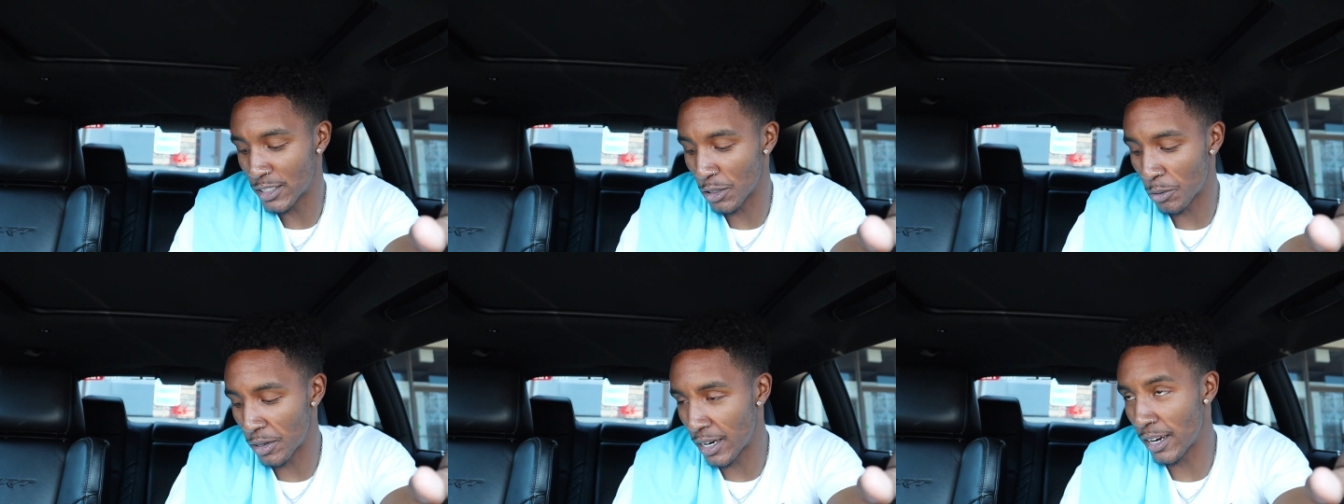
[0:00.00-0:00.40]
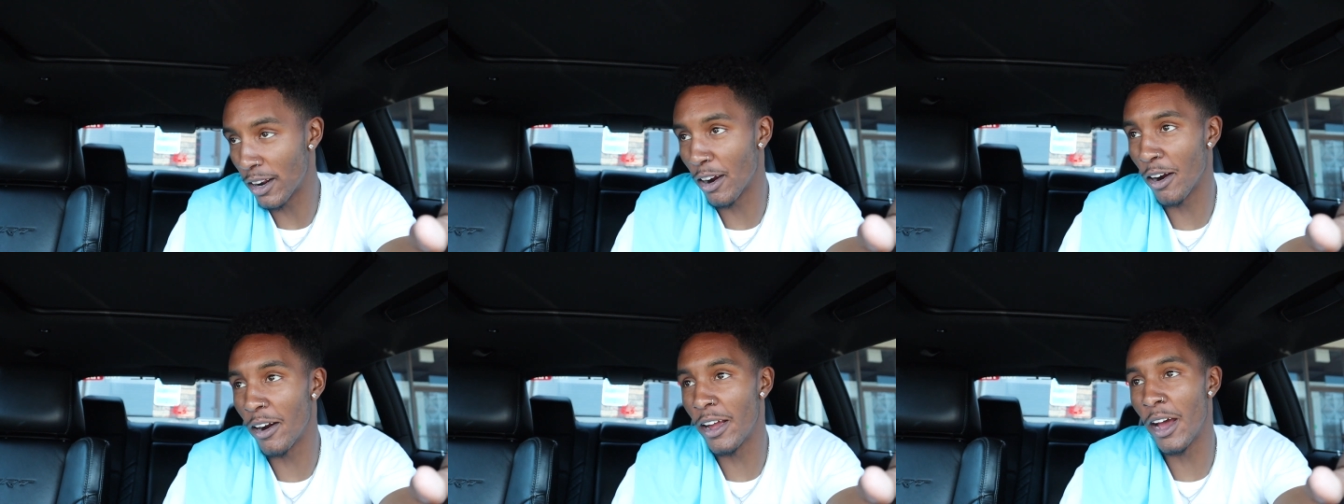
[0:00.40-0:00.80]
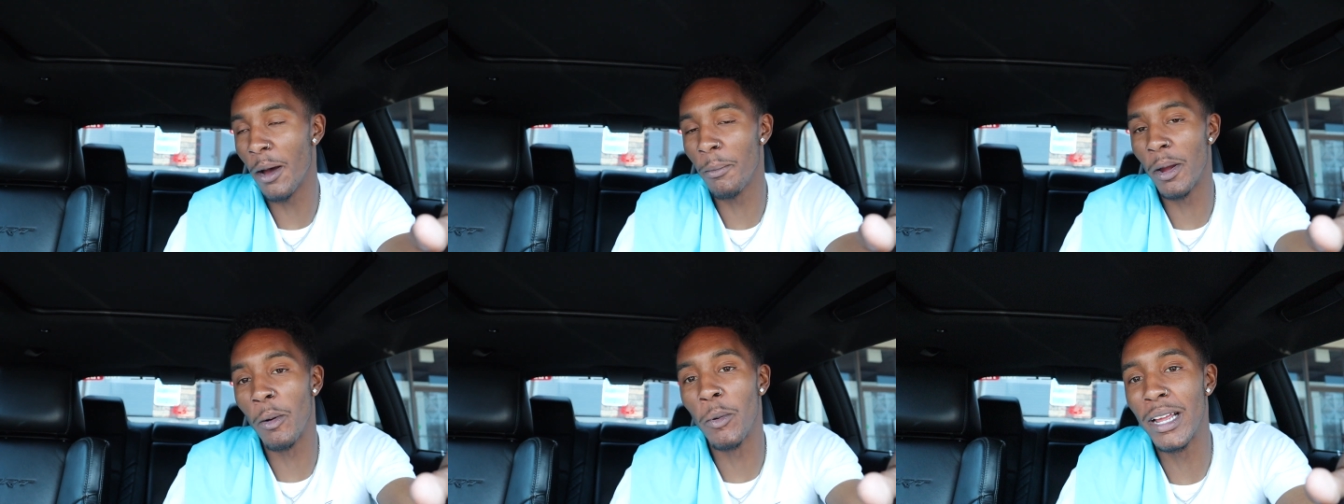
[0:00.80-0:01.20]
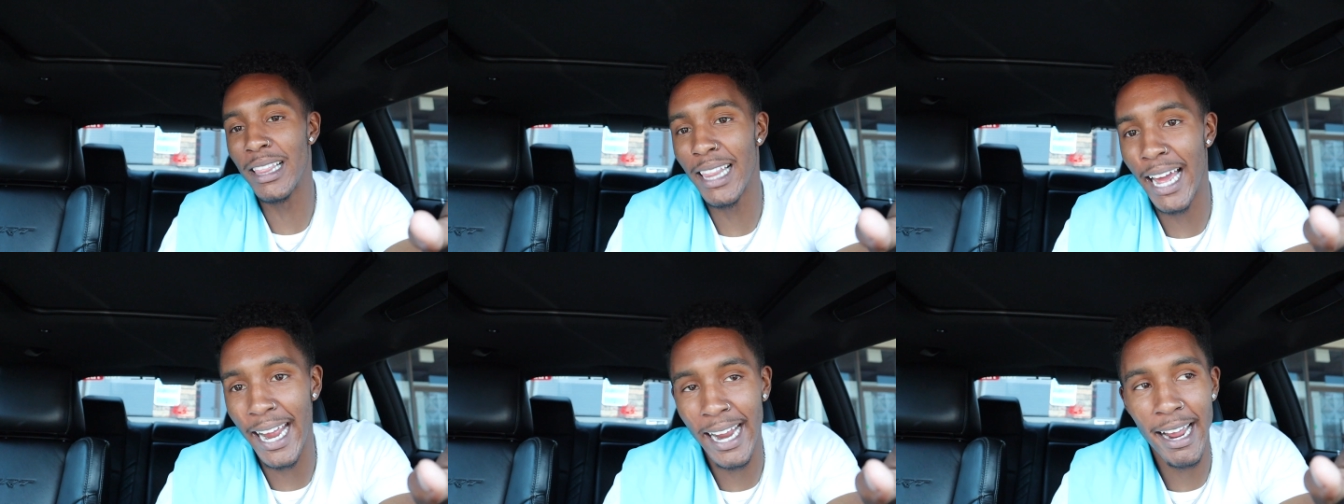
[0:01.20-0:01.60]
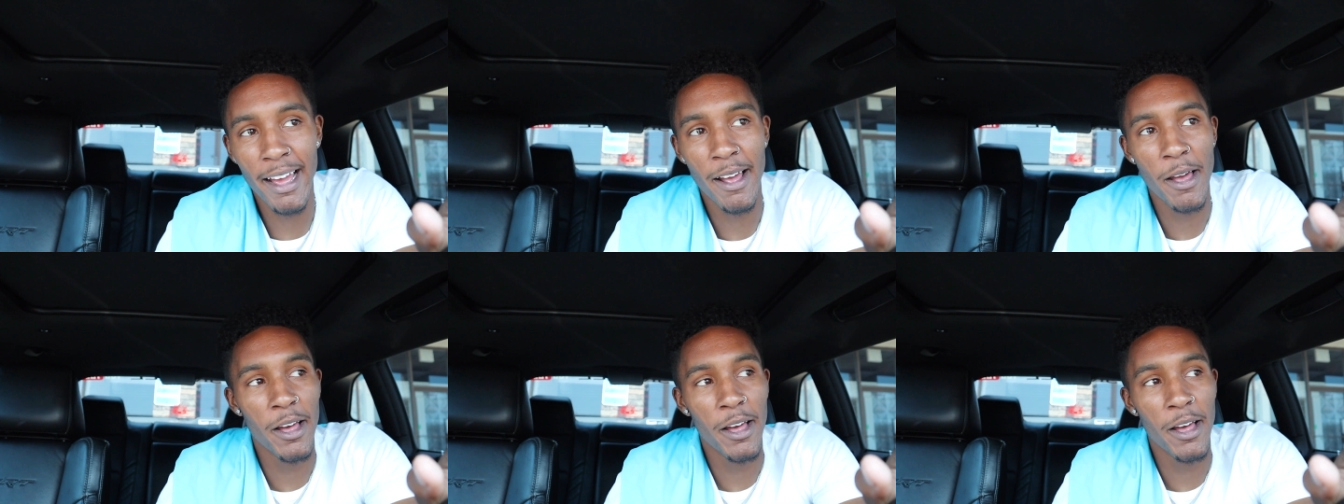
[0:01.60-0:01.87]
so we need to hurry up and we late.